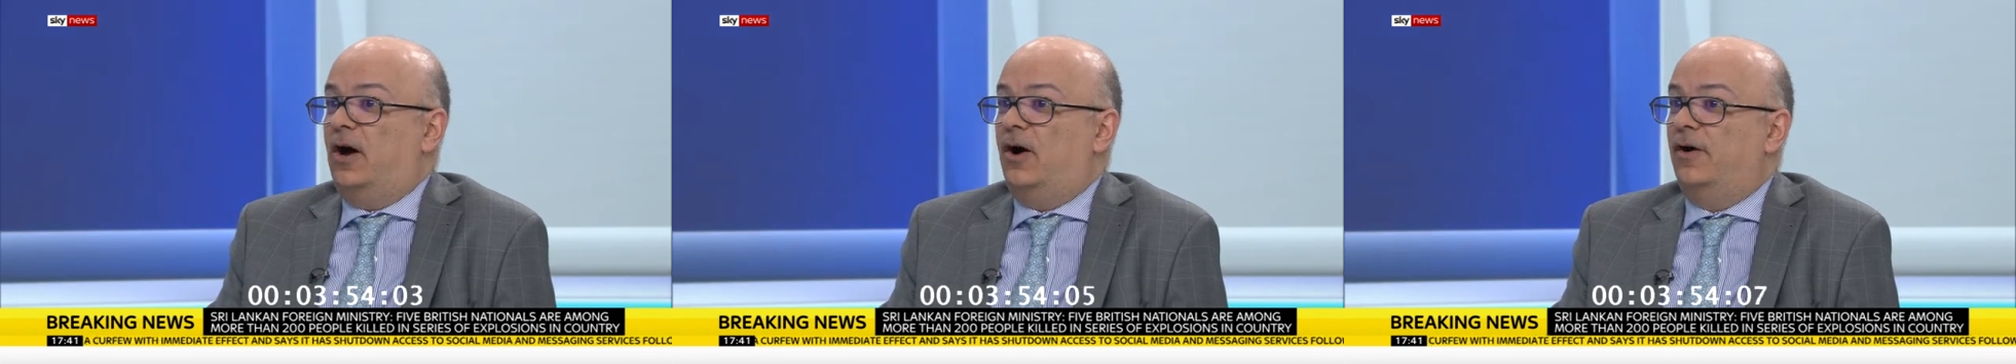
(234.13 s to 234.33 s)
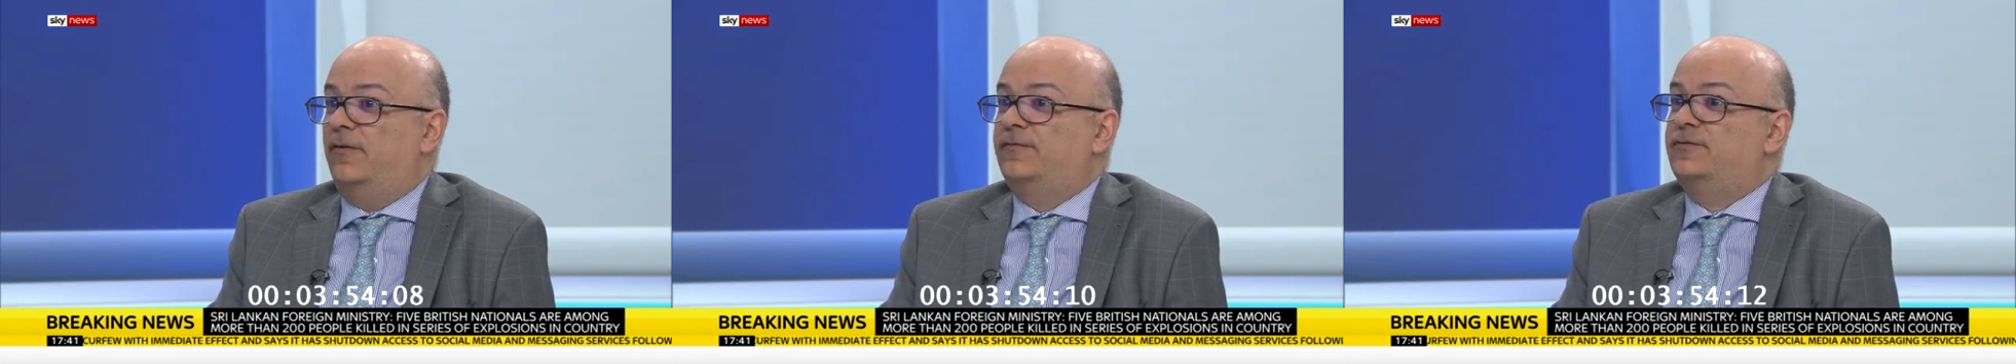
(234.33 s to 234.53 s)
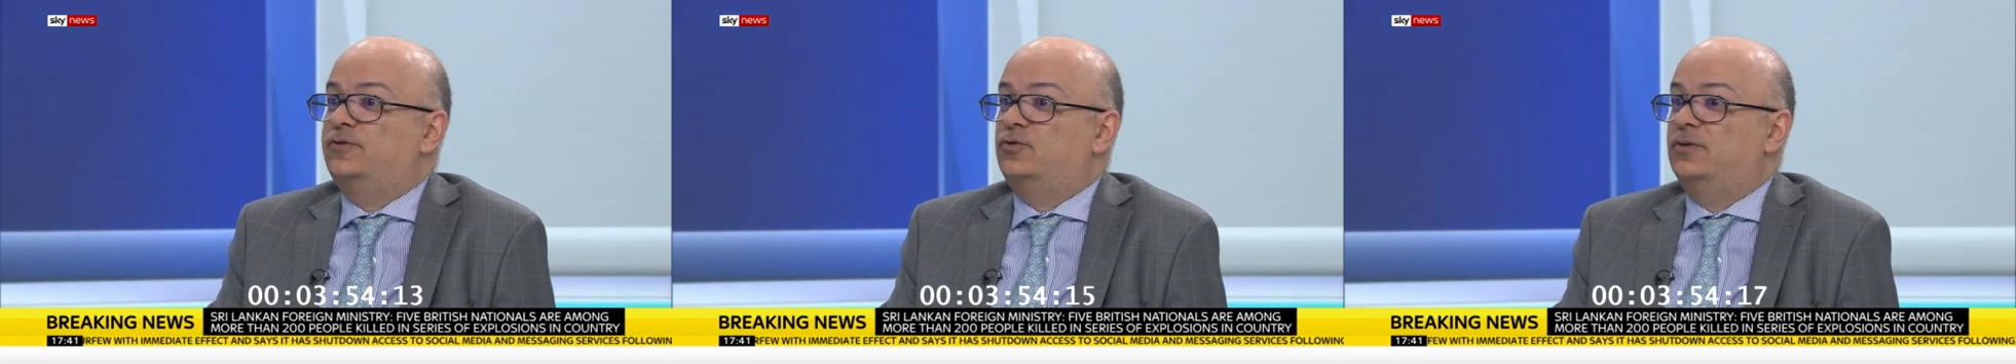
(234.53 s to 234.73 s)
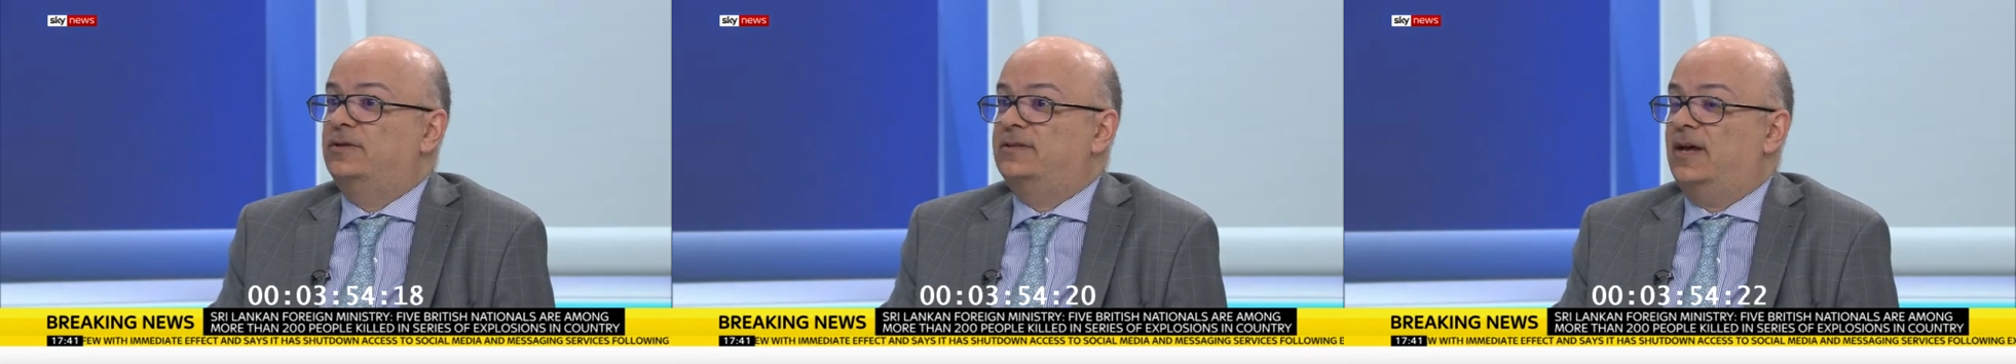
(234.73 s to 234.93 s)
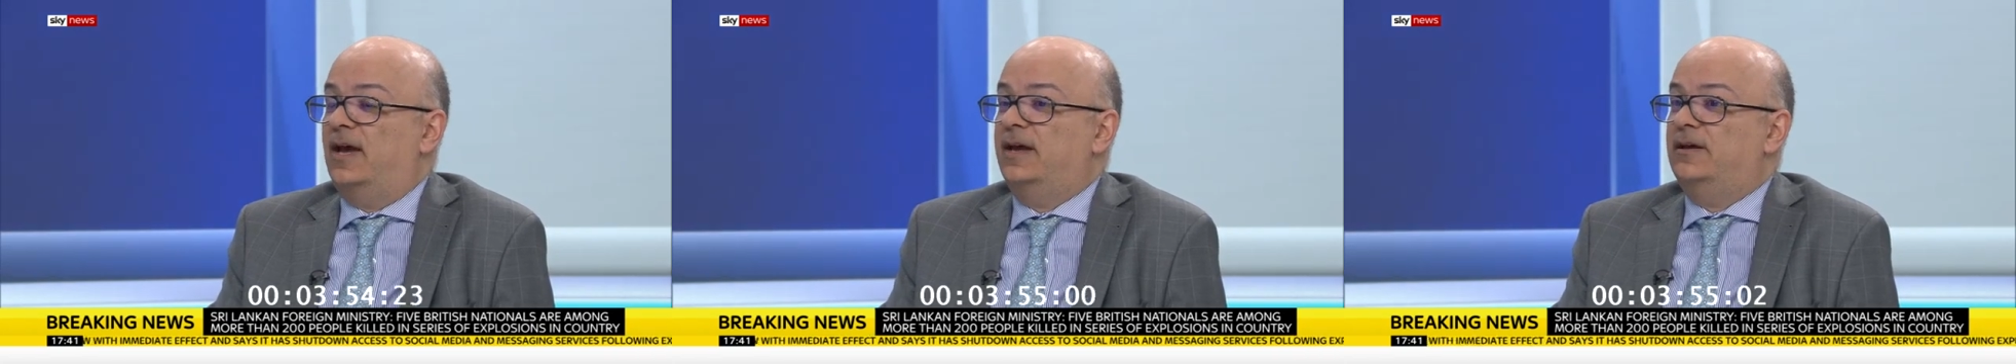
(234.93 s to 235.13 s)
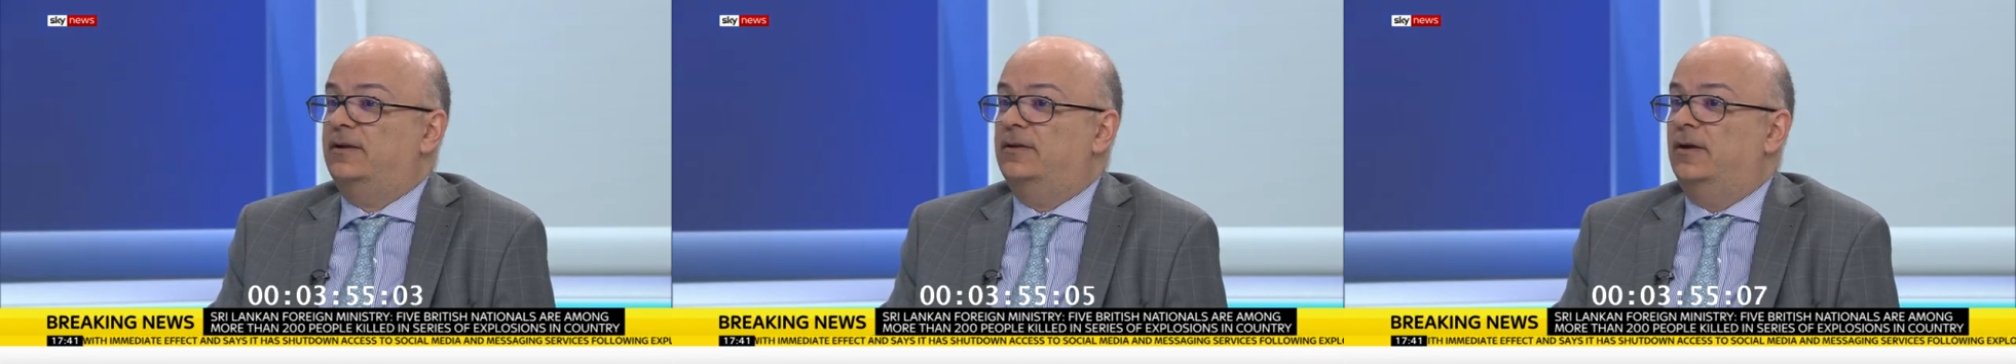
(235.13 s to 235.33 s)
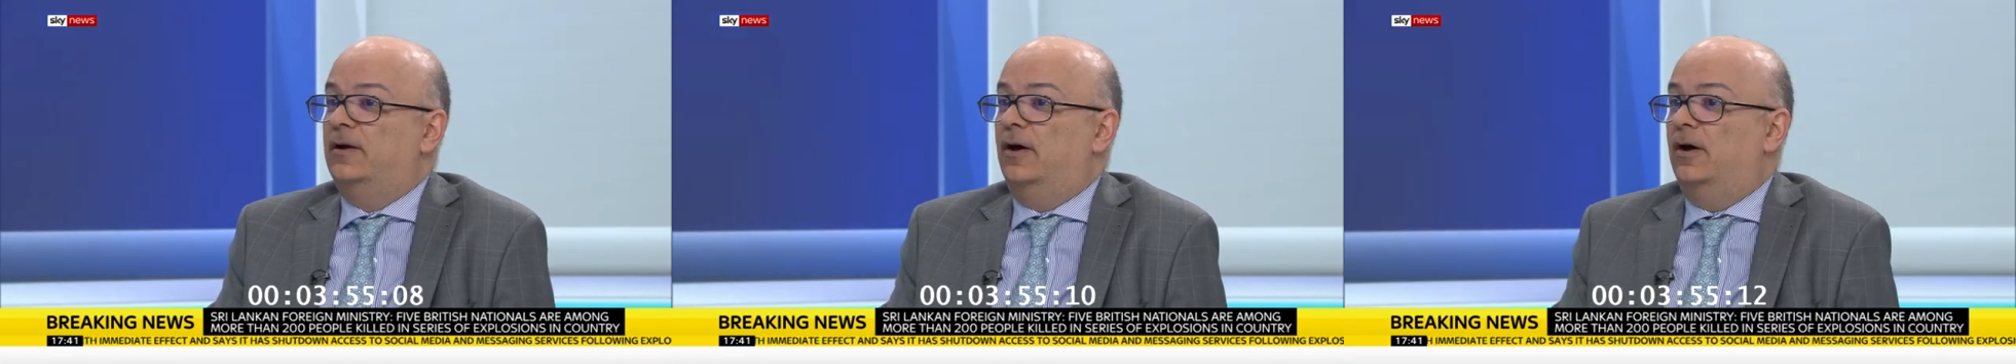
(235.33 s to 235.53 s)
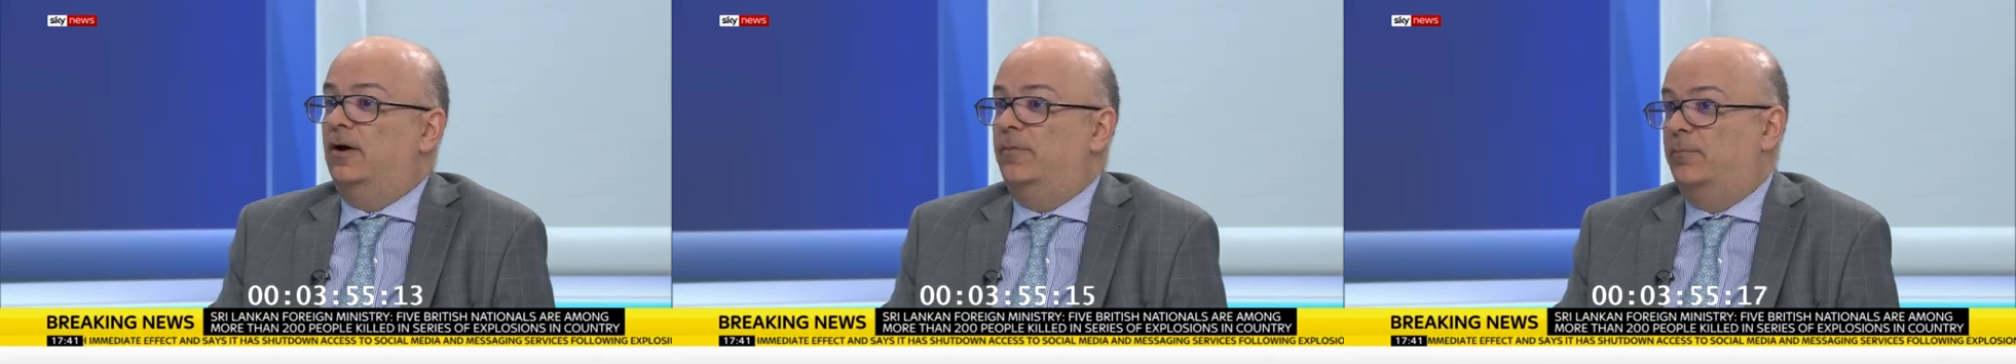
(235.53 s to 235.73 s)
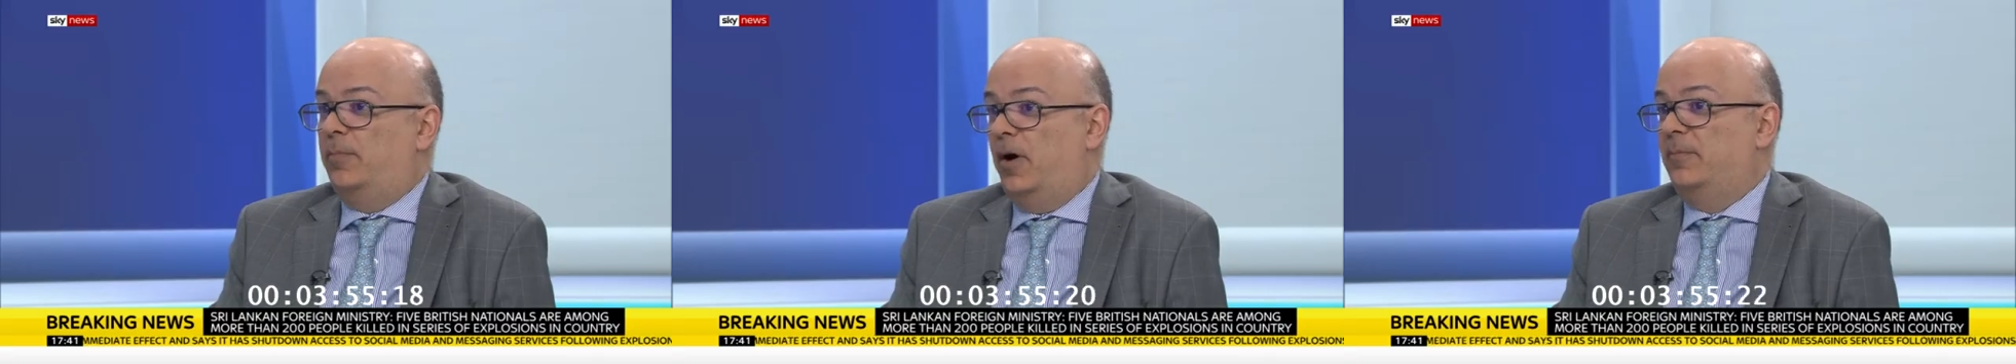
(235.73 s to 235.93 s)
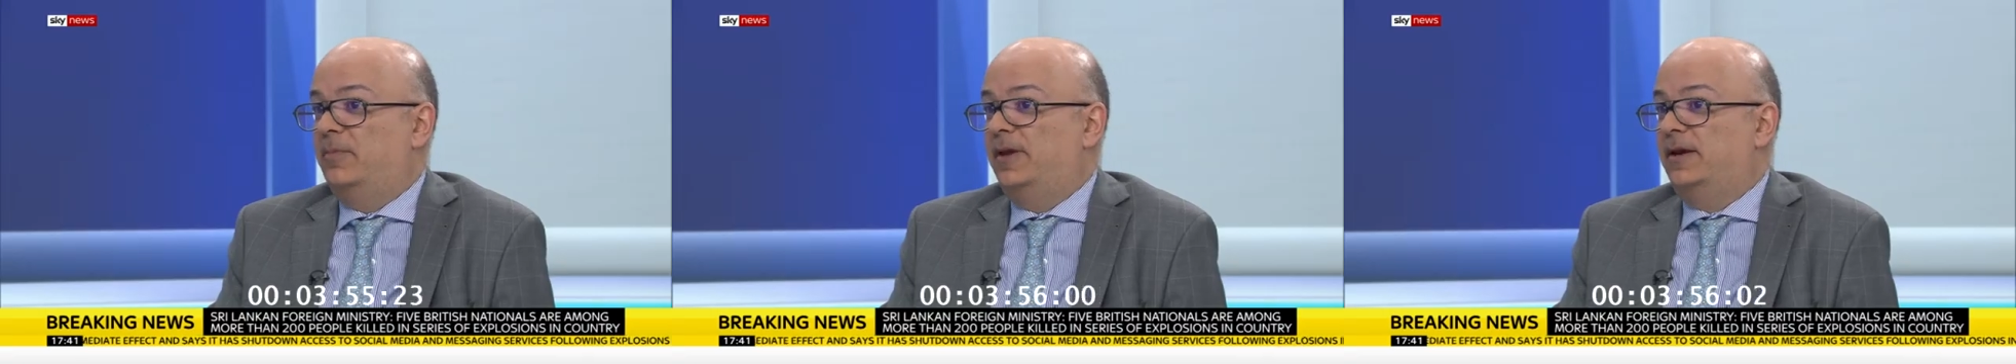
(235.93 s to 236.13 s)
of suicide
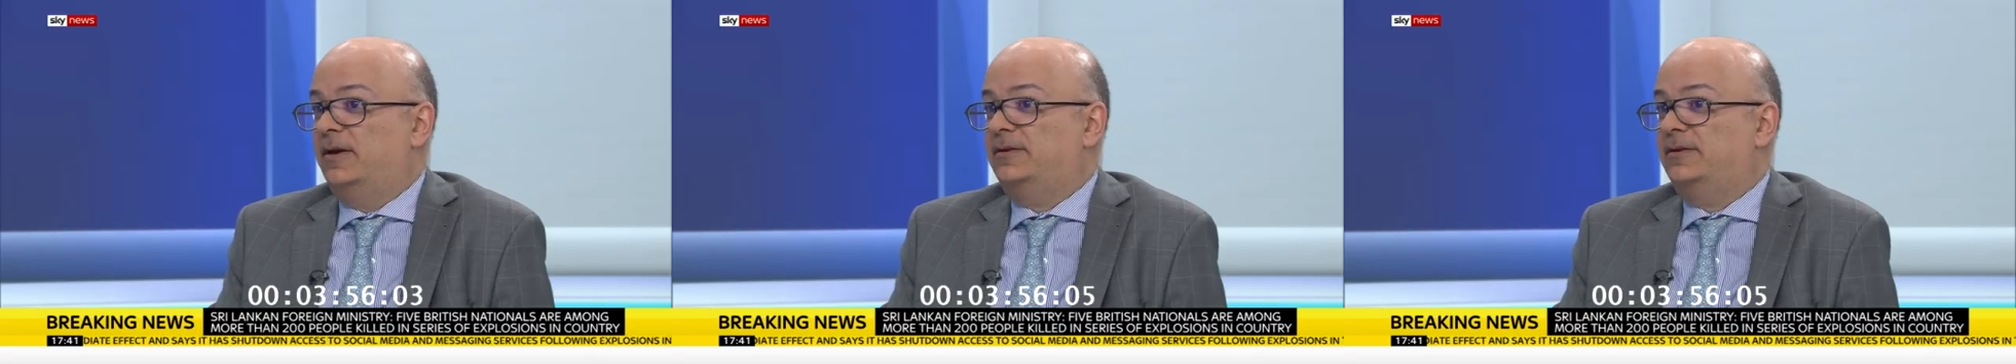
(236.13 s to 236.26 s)
bombing